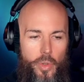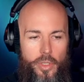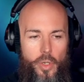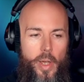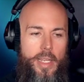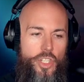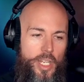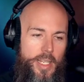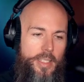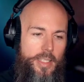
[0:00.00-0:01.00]

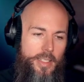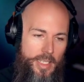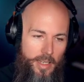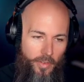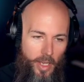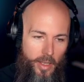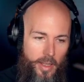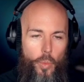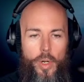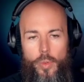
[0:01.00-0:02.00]
UHE's Diva,
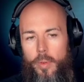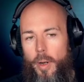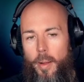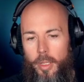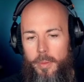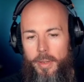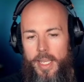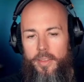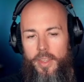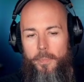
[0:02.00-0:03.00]
which would probably
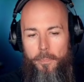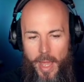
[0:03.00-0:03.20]
be the